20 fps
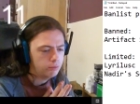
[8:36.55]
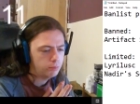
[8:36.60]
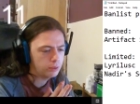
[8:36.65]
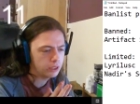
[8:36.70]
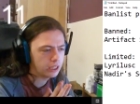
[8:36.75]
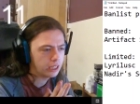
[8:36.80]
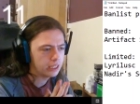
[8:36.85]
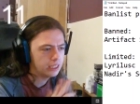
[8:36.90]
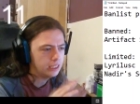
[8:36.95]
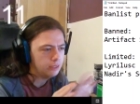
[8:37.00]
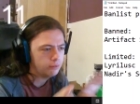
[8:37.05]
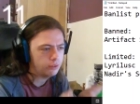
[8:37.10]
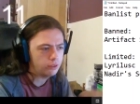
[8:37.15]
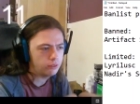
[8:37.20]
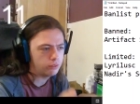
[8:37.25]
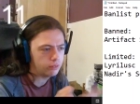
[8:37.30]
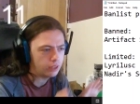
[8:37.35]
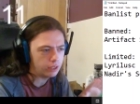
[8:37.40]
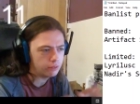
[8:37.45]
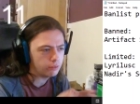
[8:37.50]
But like
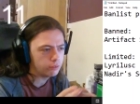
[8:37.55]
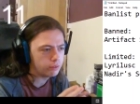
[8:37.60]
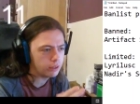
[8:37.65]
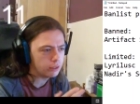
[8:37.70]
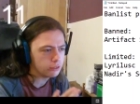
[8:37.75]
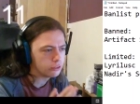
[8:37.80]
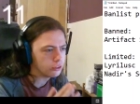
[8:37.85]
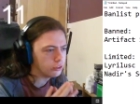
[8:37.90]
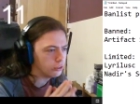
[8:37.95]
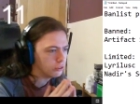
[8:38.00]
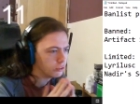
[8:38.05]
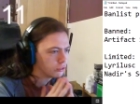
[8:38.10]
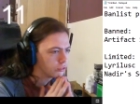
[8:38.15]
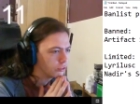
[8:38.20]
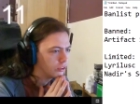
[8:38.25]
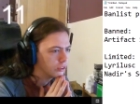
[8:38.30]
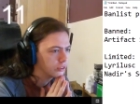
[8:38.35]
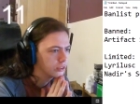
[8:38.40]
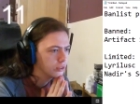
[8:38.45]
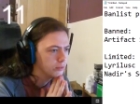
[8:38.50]
even like without Shadow's
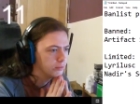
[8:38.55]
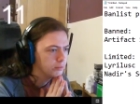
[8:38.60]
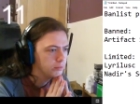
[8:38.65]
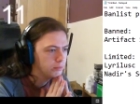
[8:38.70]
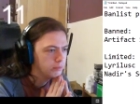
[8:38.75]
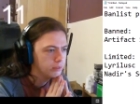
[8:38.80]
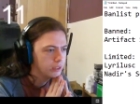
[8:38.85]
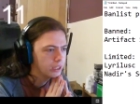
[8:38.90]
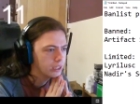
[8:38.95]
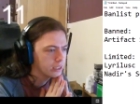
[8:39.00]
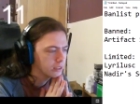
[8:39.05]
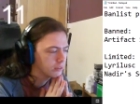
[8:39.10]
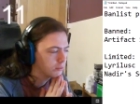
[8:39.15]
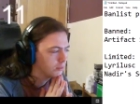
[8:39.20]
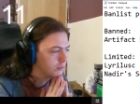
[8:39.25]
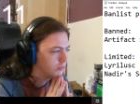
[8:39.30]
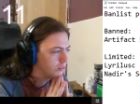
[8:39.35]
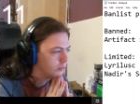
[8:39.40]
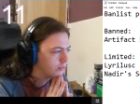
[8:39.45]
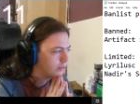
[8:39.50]
structure, like
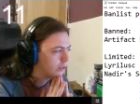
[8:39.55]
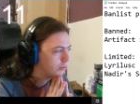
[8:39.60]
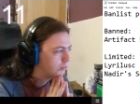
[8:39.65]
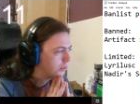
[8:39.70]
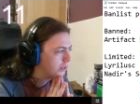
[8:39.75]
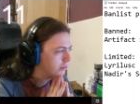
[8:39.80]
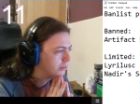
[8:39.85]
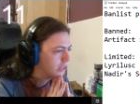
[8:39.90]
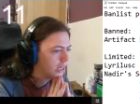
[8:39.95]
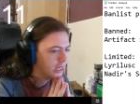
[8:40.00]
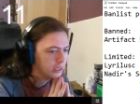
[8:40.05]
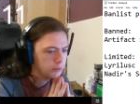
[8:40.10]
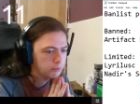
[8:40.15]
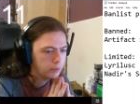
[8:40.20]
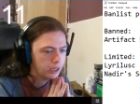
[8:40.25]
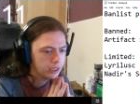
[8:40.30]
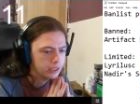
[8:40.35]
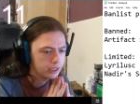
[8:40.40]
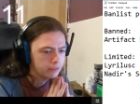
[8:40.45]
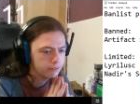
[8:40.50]
without bearing that in
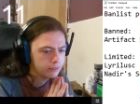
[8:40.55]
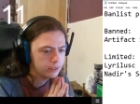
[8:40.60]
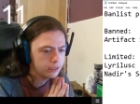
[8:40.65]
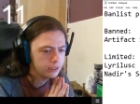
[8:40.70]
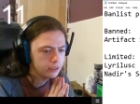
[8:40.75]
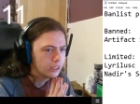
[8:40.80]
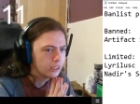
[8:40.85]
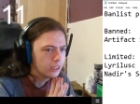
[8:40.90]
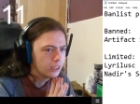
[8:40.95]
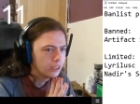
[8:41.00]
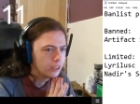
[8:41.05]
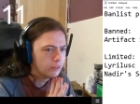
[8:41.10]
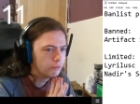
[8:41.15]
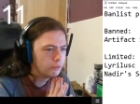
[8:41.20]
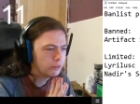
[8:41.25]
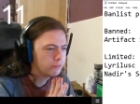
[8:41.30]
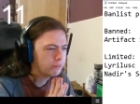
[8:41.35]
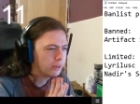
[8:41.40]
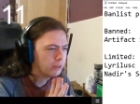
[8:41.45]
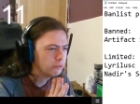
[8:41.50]
mind, I think
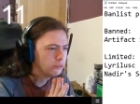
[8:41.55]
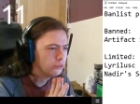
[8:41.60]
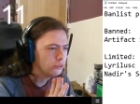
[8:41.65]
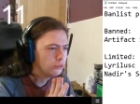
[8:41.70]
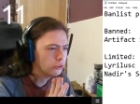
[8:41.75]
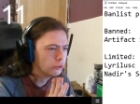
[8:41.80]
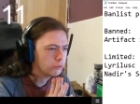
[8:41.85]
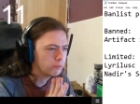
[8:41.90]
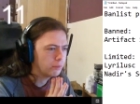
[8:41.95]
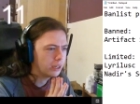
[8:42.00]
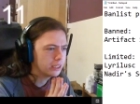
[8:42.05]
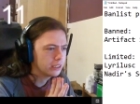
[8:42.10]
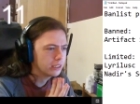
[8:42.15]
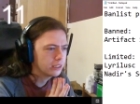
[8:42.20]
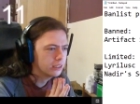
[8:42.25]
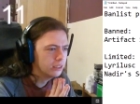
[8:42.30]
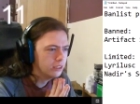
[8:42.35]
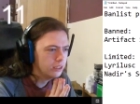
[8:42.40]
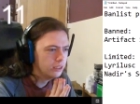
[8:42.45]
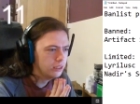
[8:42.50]
without the
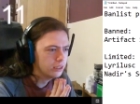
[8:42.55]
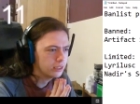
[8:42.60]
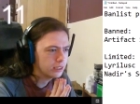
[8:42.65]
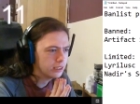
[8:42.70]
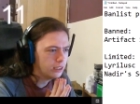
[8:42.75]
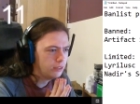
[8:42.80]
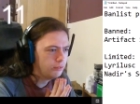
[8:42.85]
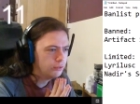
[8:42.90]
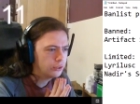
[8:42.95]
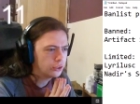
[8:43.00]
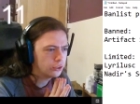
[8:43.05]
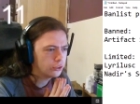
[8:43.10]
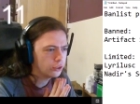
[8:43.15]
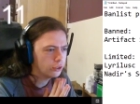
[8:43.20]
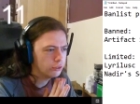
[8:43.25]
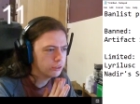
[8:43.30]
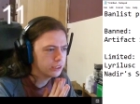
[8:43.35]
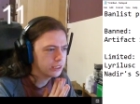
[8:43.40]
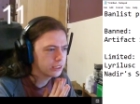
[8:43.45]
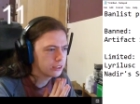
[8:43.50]
Dogmatica stuff,
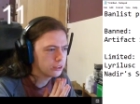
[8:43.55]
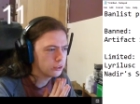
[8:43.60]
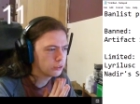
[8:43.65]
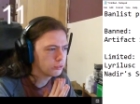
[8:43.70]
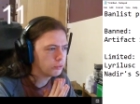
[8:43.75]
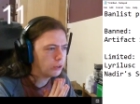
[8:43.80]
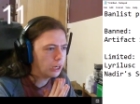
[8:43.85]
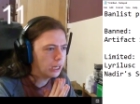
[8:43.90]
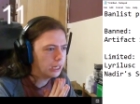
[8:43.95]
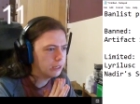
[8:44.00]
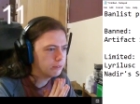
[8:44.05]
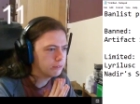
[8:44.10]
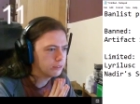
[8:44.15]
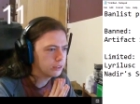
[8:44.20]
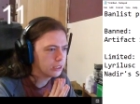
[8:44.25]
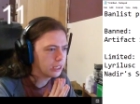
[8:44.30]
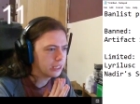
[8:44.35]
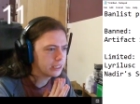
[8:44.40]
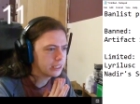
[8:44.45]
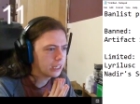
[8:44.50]
Shadows just does whatever.
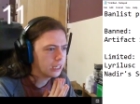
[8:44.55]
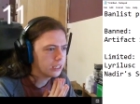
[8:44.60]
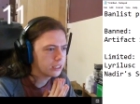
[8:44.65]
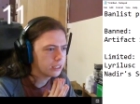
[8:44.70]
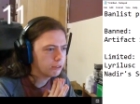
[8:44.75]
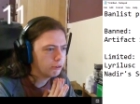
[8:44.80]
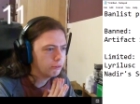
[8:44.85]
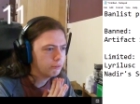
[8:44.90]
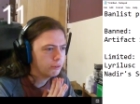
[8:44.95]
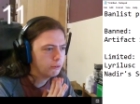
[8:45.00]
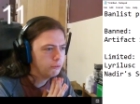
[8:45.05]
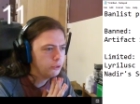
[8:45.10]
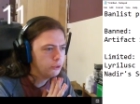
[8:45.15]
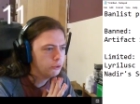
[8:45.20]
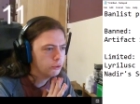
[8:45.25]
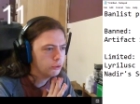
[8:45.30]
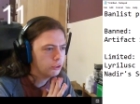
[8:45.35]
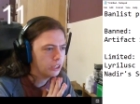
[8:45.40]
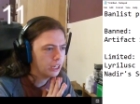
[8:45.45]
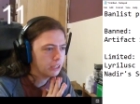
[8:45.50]
Like they're a very
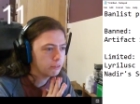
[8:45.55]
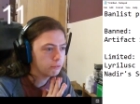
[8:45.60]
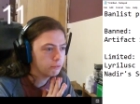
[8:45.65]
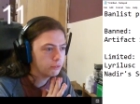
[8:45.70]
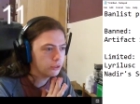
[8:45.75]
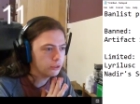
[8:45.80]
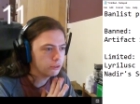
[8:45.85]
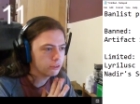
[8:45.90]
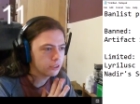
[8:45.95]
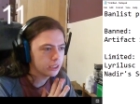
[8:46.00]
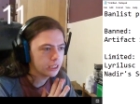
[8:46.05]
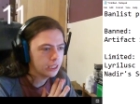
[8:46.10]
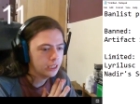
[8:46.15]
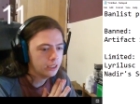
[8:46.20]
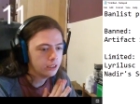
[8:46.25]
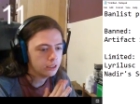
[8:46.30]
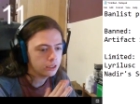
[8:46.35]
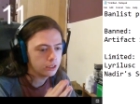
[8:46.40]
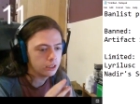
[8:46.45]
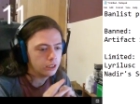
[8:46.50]
cool like rogue
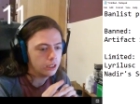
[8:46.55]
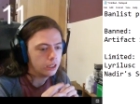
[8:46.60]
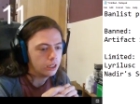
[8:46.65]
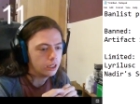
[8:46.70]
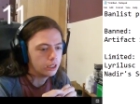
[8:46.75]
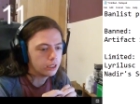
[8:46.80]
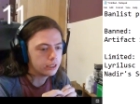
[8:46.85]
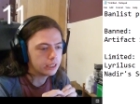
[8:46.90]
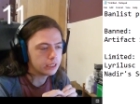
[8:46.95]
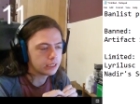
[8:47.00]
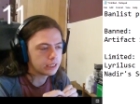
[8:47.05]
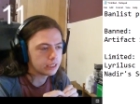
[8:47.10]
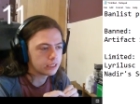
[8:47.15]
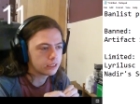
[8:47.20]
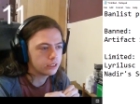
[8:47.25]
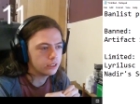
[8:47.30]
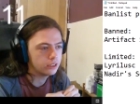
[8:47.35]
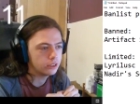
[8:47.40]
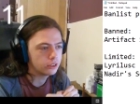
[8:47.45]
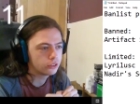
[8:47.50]
deck that's like
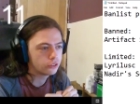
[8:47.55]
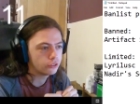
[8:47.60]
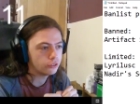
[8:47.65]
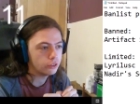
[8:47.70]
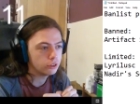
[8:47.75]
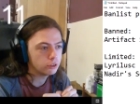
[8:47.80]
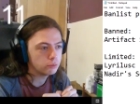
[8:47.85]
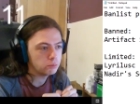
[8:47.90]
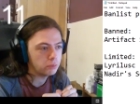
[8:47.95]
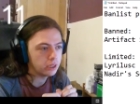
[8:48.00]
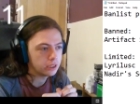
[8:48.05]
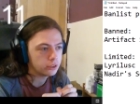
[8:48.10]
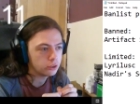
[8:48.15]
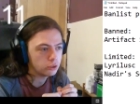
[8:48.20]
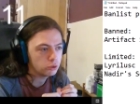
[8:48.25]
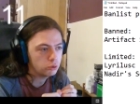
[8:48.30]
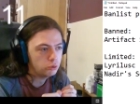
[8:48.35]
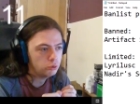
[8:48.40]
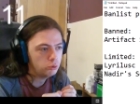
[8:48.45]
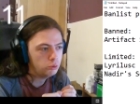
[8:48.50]
a strong meta
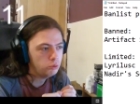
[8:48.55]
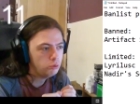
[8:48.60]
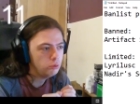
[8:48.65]
cool.